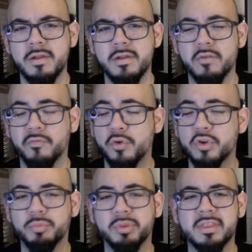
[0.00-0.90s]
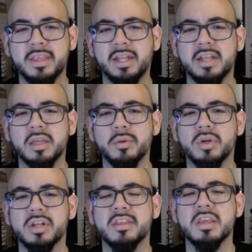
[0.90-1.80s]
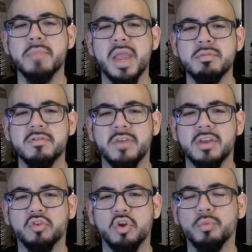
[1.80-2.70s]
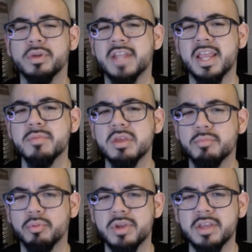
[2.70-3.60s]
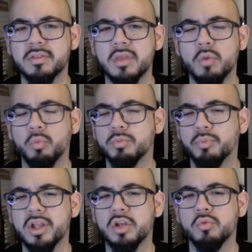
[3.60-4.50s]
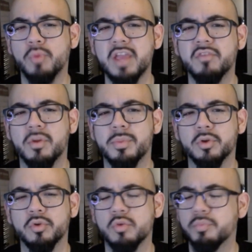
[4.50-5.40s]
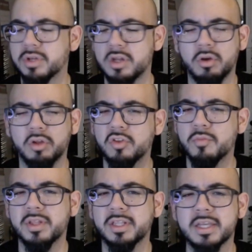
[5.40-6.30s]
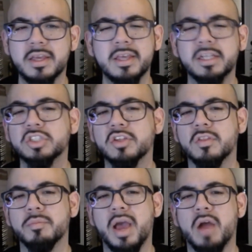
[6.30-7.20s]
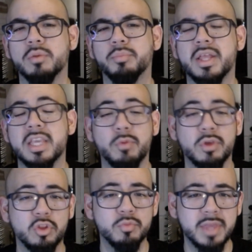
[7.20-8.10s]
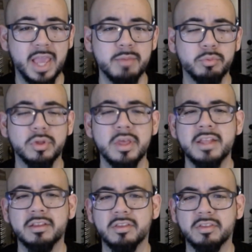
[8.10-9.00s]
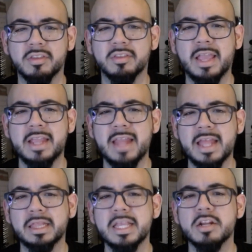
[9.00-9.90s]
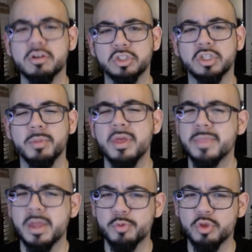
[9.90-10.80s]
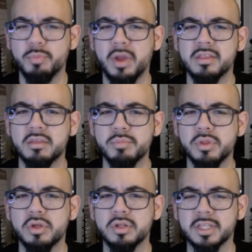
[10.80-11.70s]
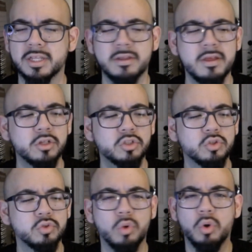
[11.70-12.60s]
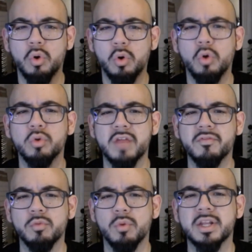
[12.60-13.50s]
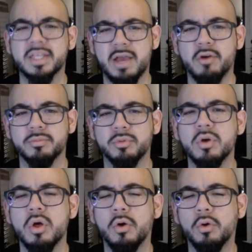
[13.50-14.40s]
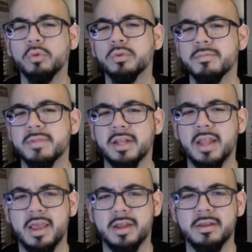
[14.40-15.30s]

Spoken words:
For a split second, I thought we were going to see a babyface turn where Damian Priest would break away from the group. But no, ultimately, it's just a power play. He wants to be able to sustain that leadership, that responsibility to hold everyone accountable, hold them in line.